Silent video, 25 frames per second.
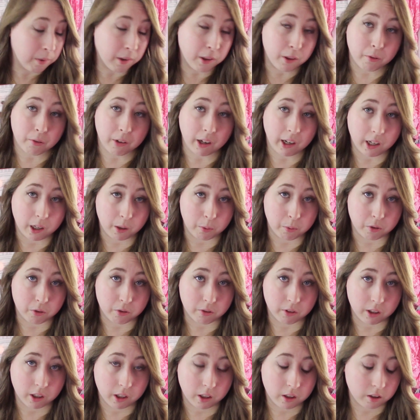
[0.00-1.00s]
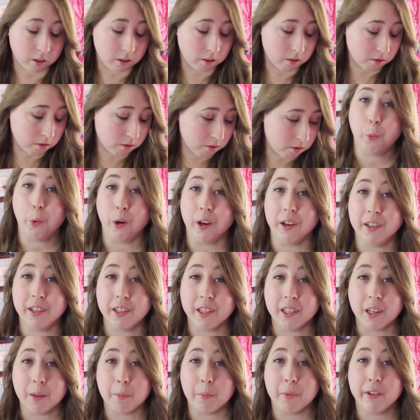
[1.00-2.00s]
But the writing was really good.
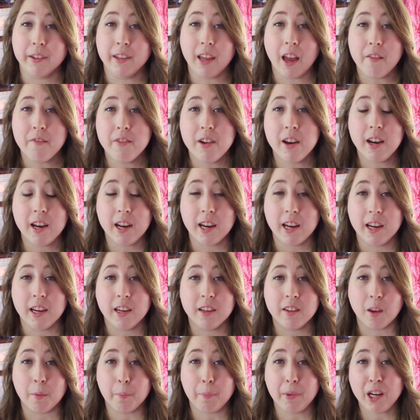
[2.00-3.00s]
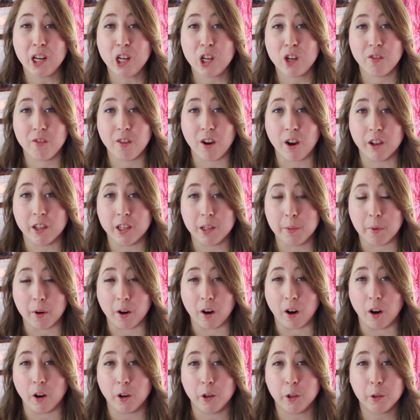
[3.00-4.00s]
Question number 7 is beach
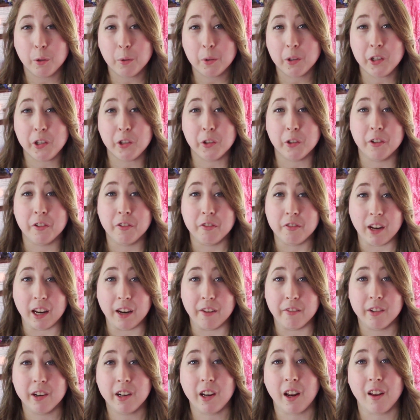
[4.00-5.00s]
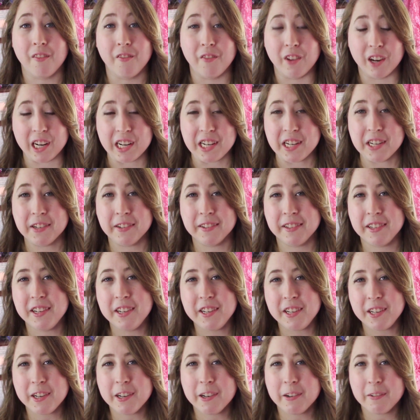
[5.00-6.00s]
volleyball. Who was your favorite fictional
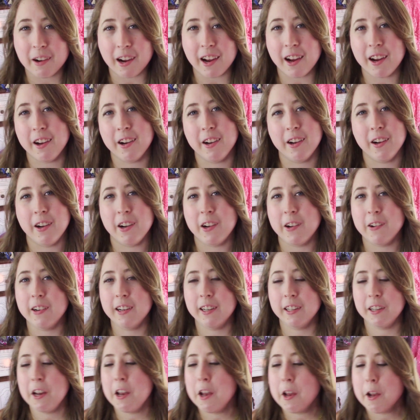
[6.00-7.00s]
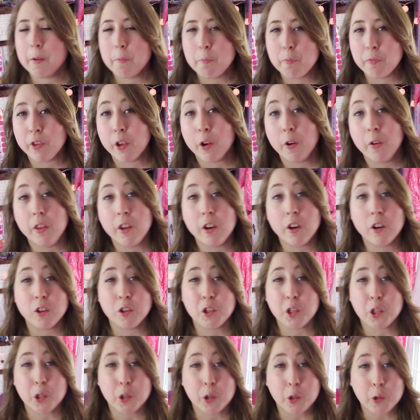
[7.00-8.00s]
duo? Oh, there are
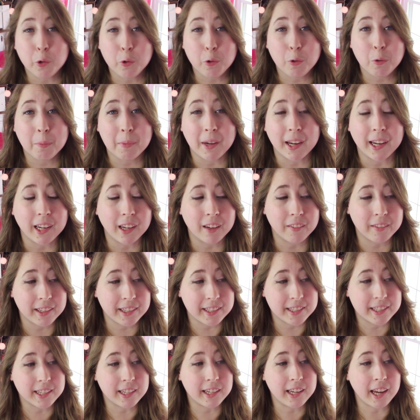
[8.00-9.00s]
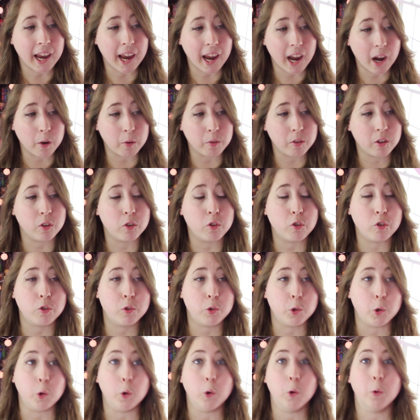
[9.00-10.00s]
too many of these to count. There's
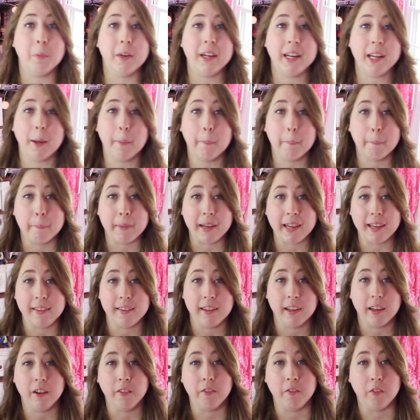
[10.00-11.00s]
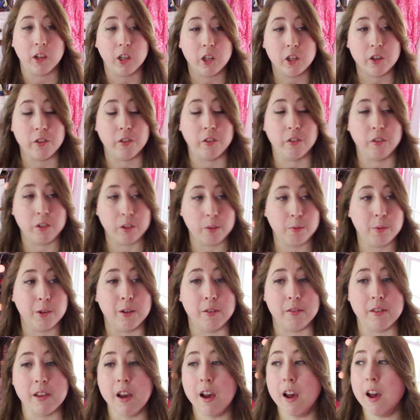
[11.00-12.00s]
so many amazing fictional duos.